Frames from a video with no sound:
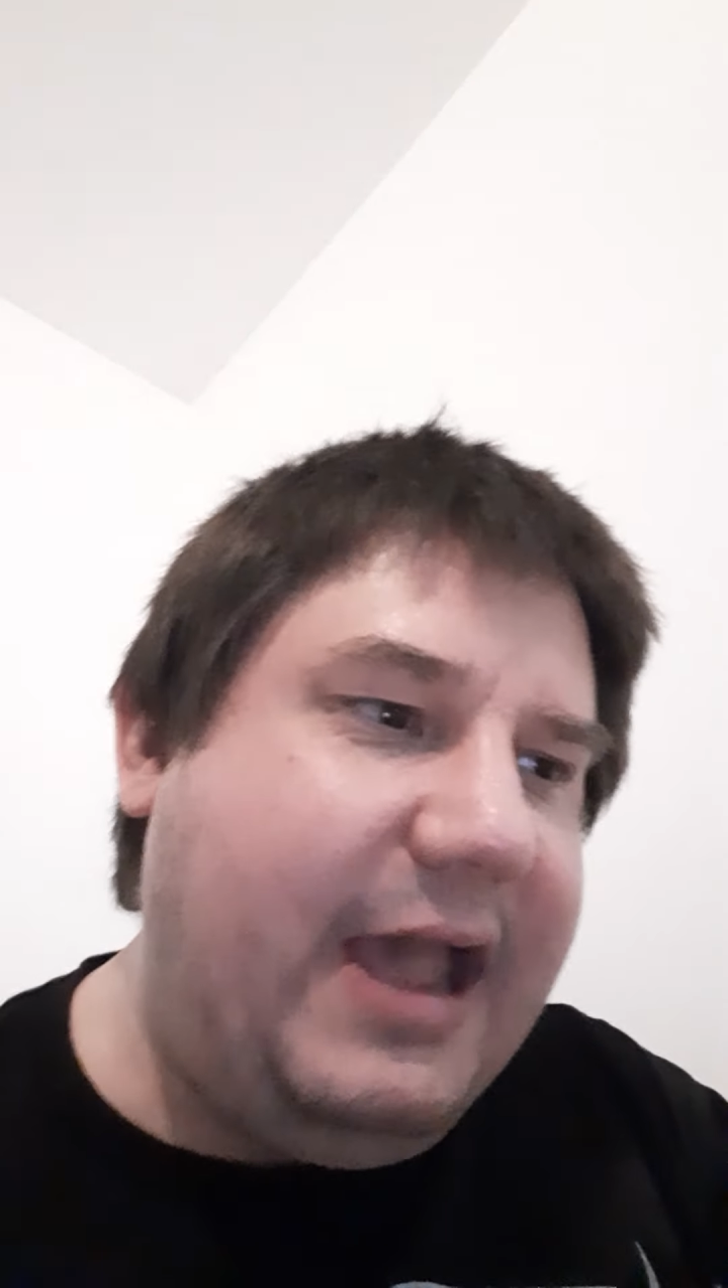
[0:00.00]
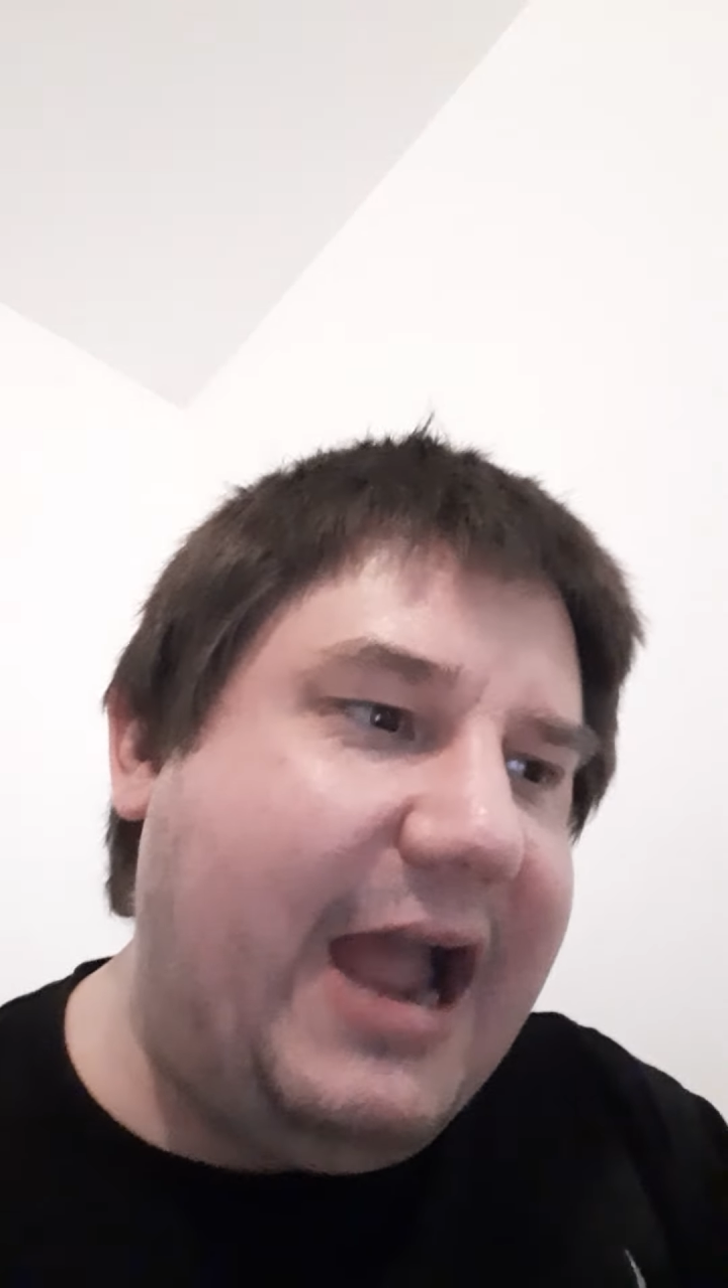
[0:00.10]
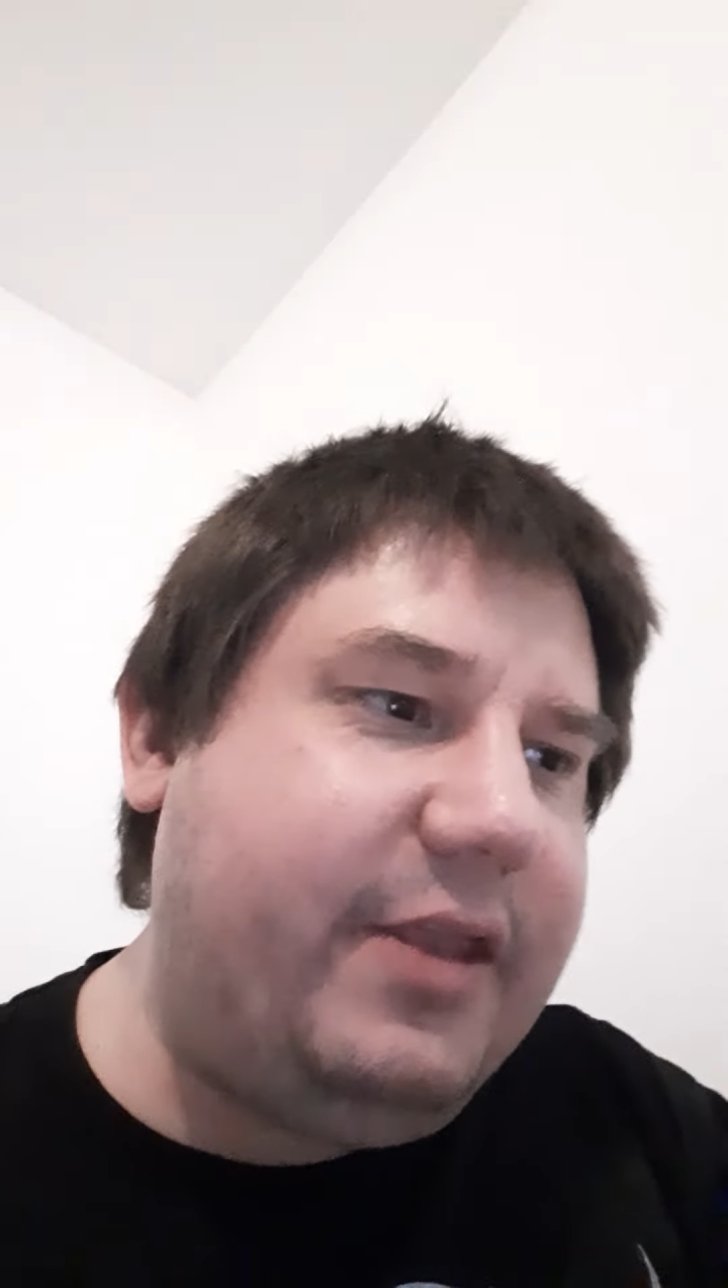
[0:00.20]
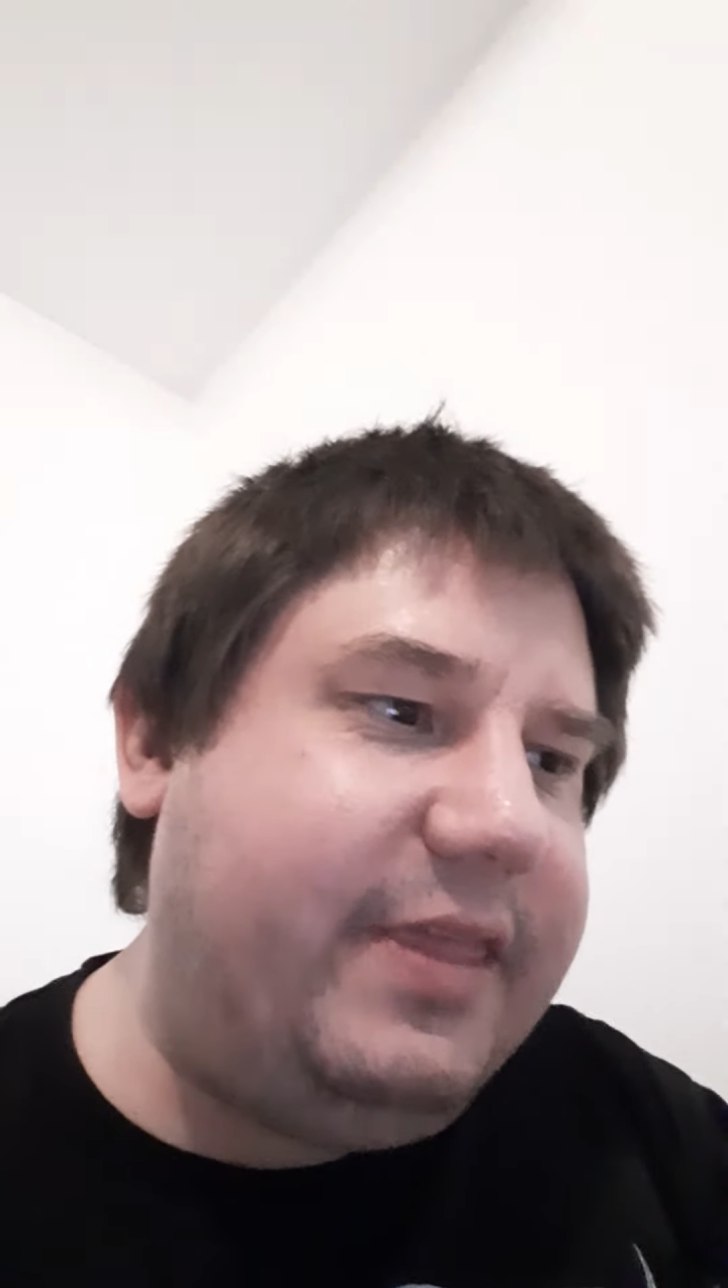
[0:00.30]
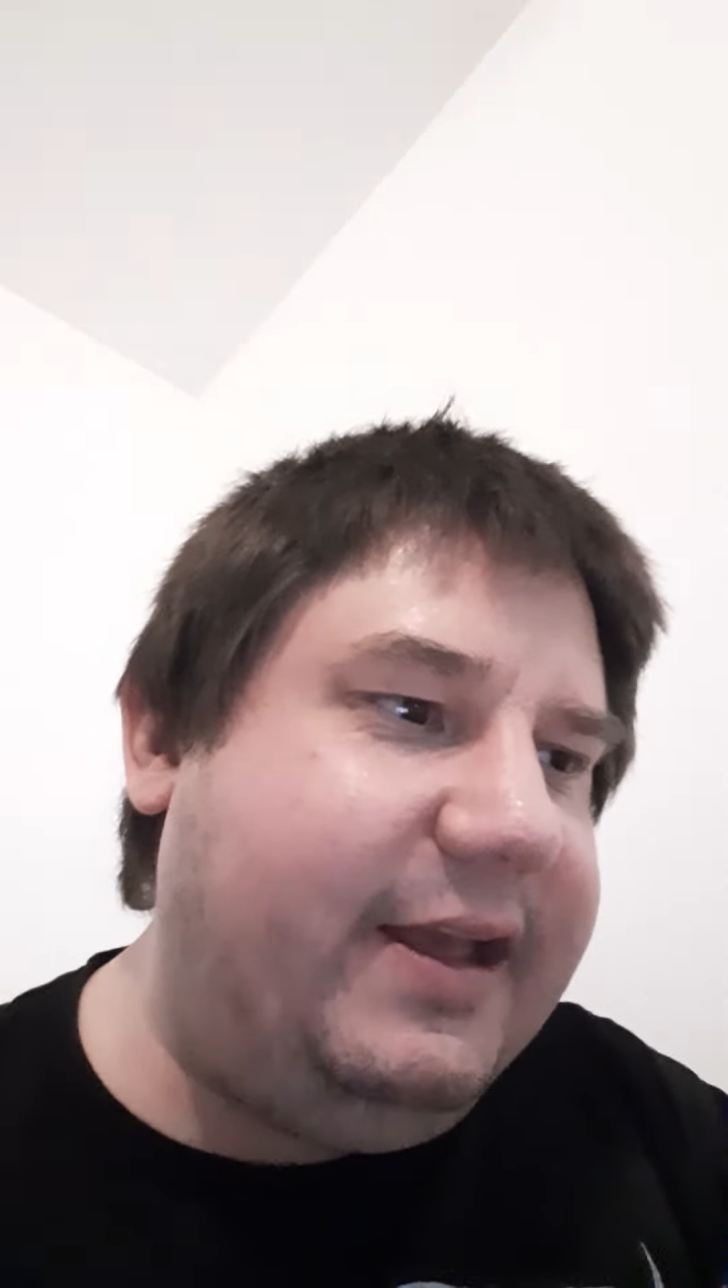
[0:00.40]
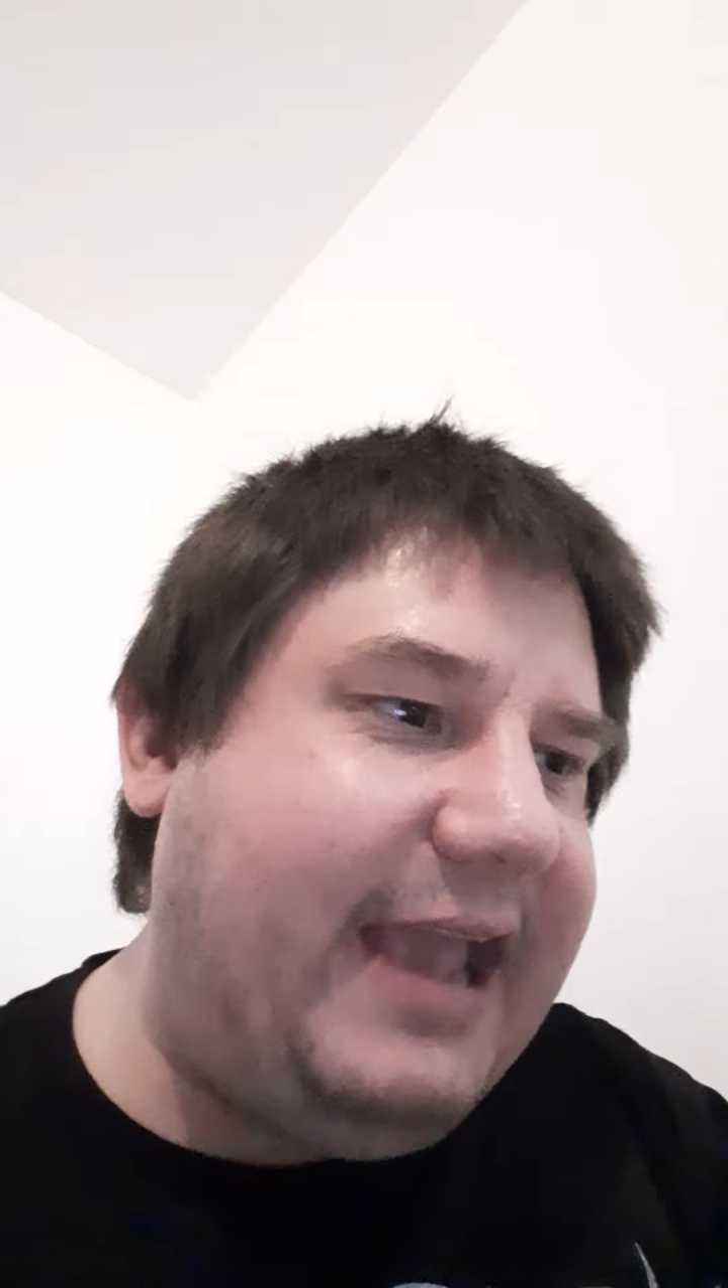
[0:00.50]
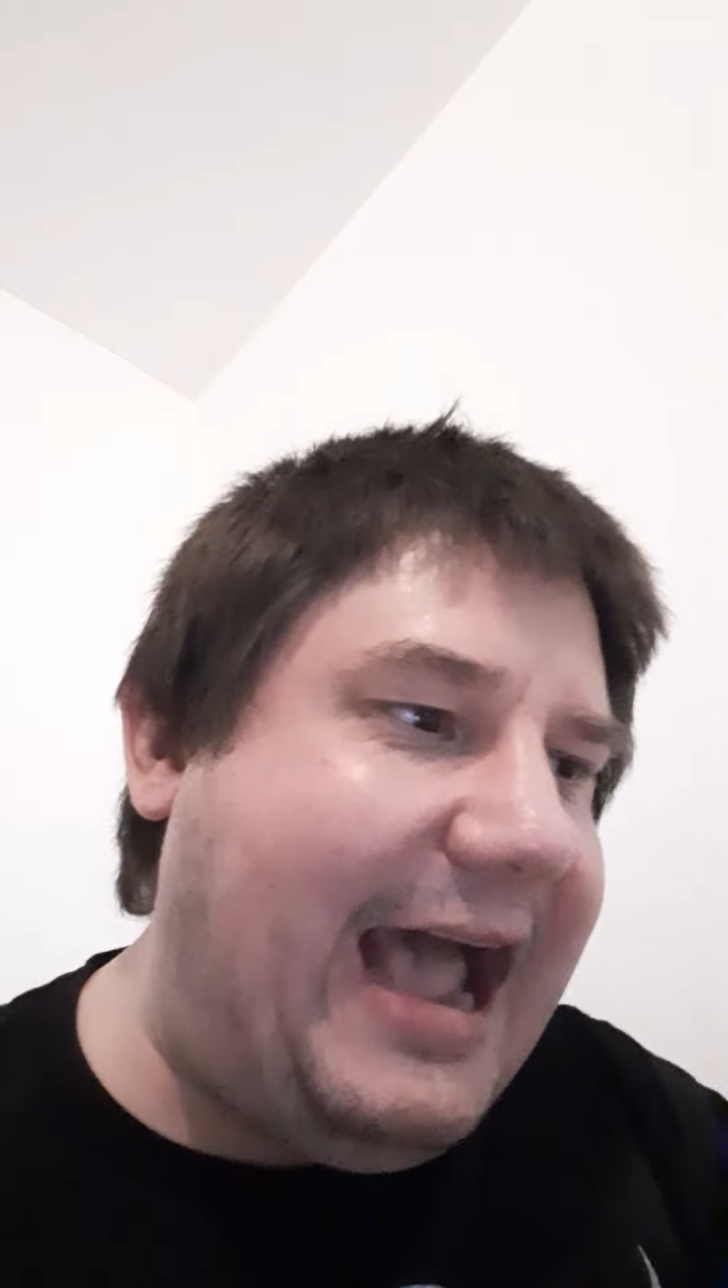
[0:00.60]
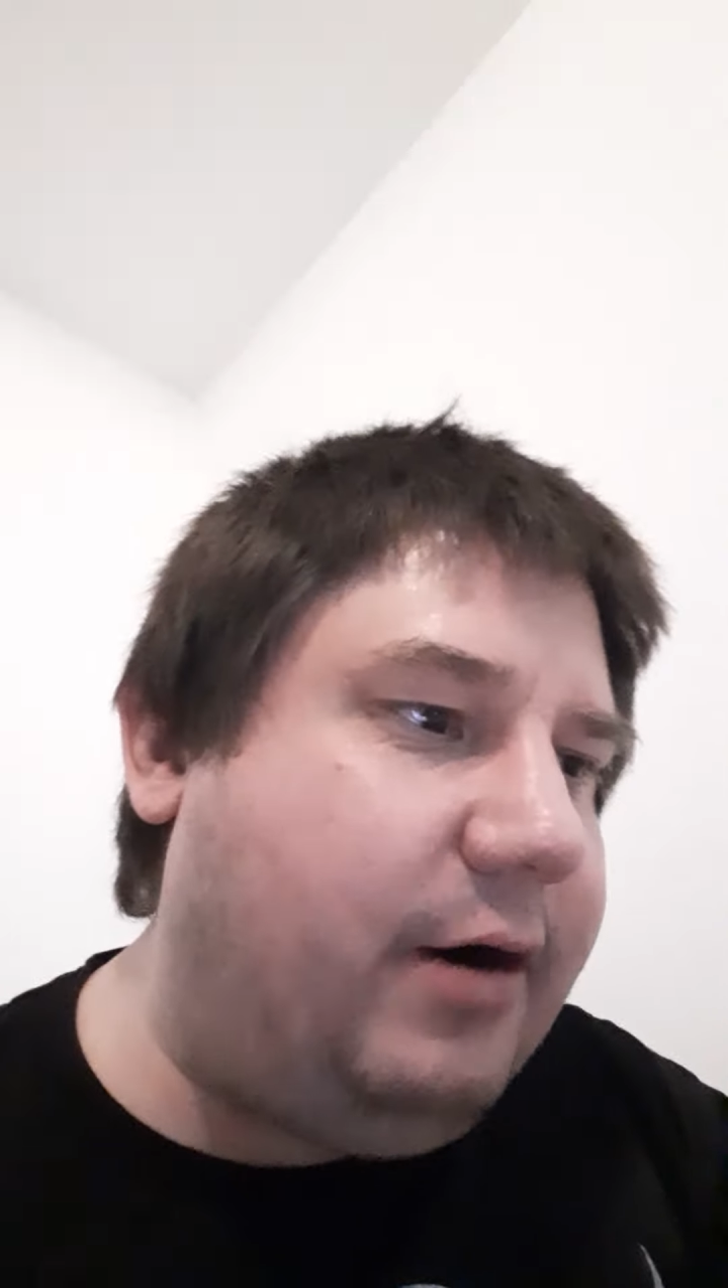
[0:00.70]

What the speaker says: and think